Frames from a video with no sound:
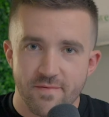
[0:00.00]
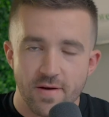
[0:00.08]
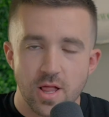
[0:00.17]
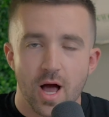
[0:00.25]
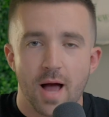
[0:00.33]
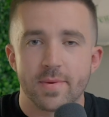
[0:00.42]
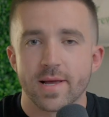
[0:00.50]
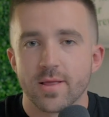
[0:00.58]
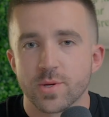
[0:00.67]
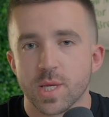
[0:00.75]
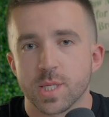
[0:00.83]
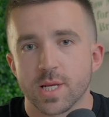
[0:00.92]
fellow hop
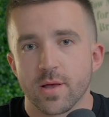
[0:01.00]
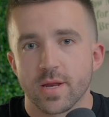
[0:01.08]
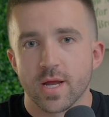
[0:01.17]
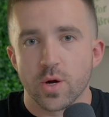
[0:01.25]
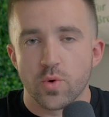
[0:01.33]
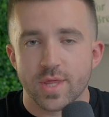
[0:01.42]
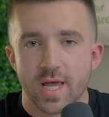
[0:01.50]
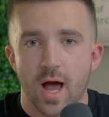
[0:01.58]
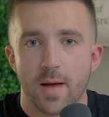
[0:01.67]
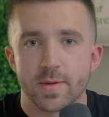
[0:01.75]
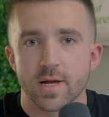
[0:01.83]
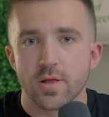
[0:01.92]
killers, it's Dylan here with the
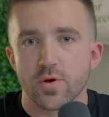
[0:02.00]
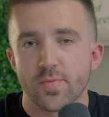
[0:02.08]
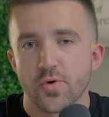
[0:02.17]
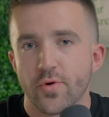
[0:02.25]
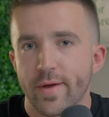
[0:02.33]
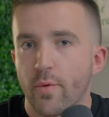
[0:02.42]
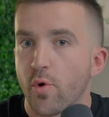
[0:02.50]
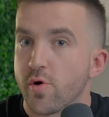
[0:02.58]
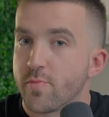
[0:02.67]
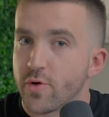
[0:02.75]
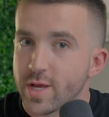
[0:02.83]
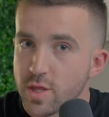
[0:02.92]
Hop Killer Brewery, where we
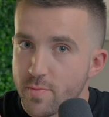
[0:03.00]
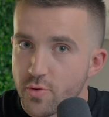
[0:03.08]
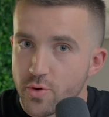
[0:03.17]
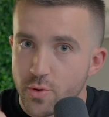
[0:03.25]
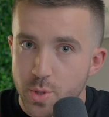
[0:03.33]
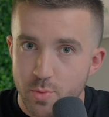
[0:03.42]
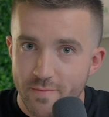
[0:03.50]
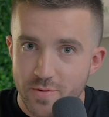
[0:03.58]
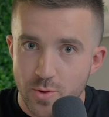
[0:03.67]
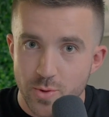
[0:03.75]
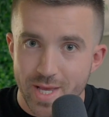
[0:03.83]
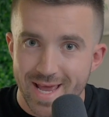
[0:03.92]
bring you the brews,
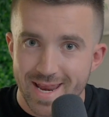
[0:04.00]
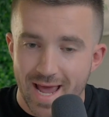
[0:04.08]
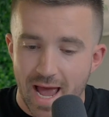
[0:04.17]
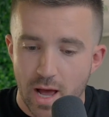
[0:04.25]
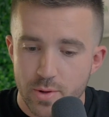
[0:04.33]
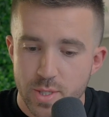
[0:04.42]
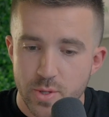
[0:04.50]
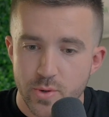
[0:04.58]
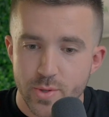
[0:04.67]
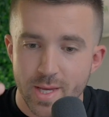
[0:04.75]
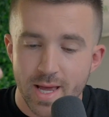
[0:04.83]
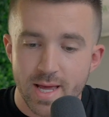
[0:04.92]
reviews, and
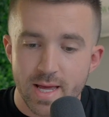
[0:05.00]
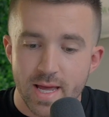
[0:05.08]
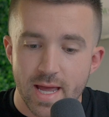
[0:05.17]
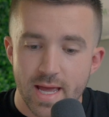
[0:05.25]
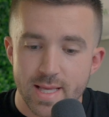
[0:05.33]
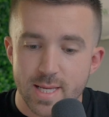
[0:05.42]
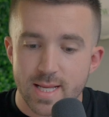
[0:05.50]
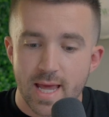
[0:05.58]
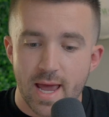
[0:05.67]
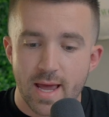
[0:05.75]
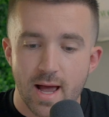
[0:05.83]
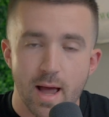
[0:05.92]
how-tos. And
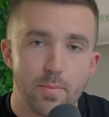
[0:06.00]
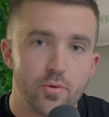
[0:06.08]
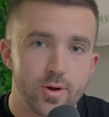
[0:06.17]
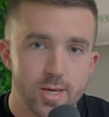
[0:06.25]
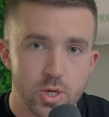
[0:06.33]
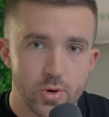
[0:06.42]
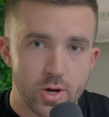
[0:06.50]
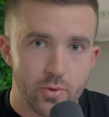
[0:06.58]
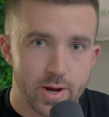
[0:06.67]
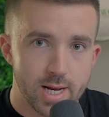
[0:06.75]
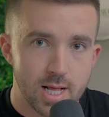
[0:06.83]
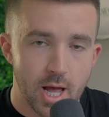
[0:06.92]
today I'm bringing you a
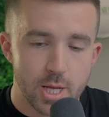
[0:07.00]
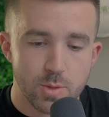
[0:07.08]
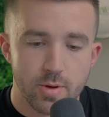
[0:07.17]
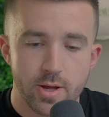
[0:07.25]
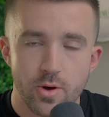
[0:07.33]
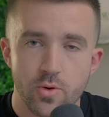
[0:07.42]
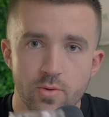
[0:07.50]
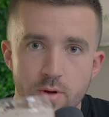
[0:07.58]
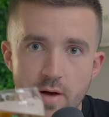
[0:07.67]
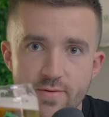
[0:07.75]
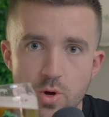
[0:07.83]
grain glass video of a